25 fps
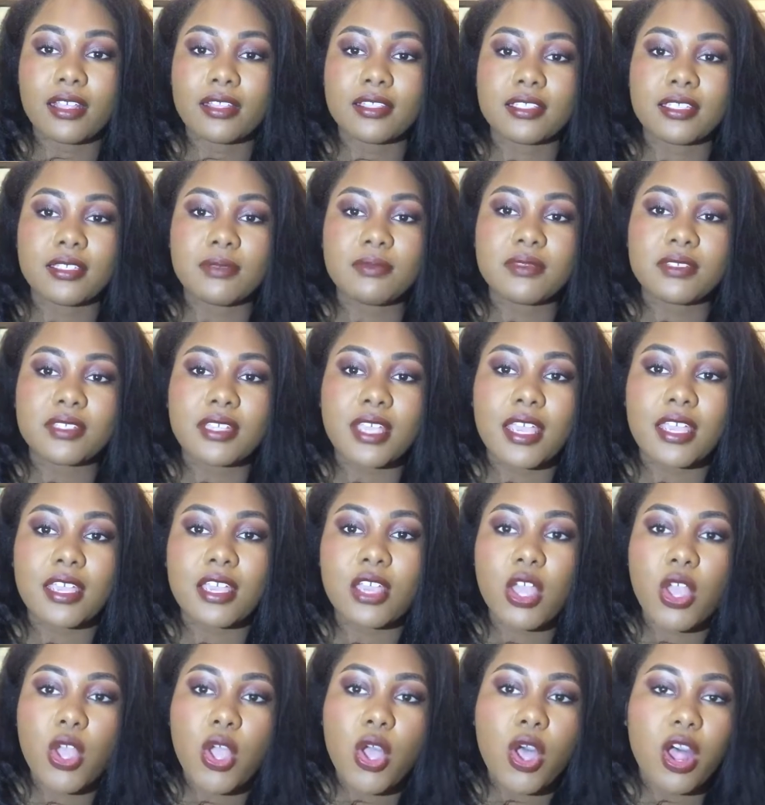It seems
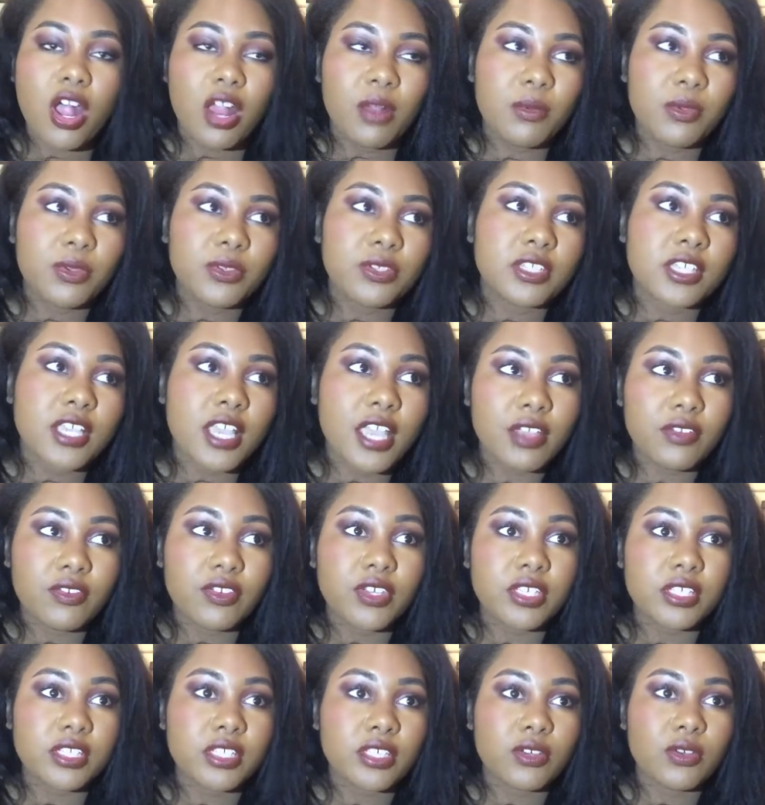like almost
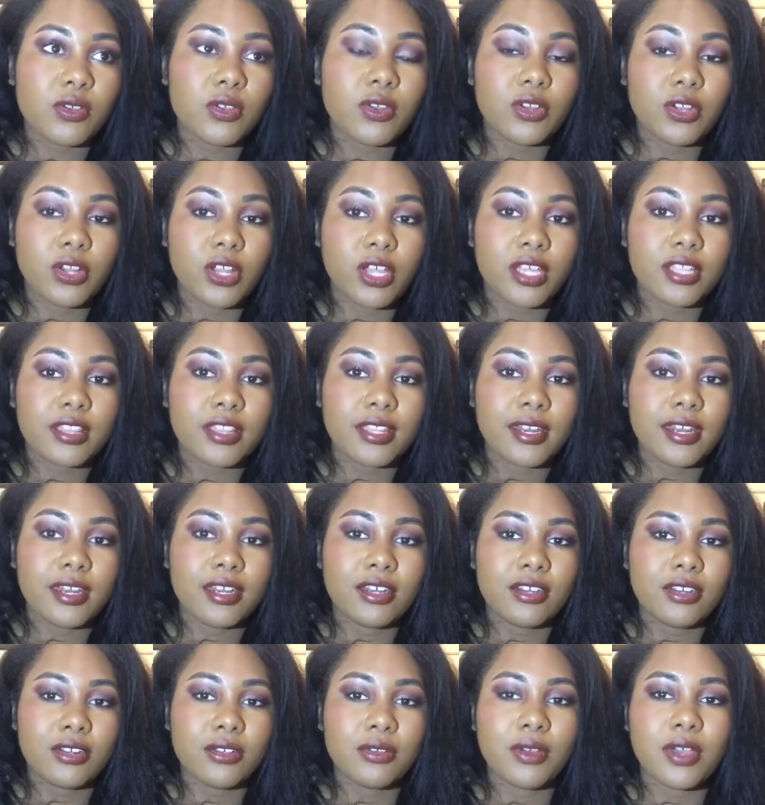every single look that
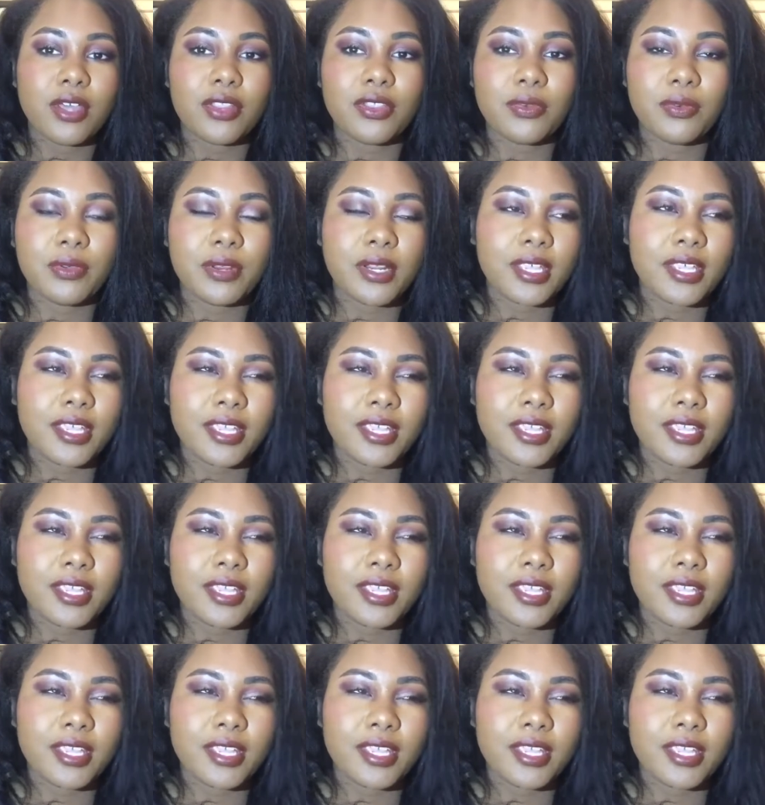I do, other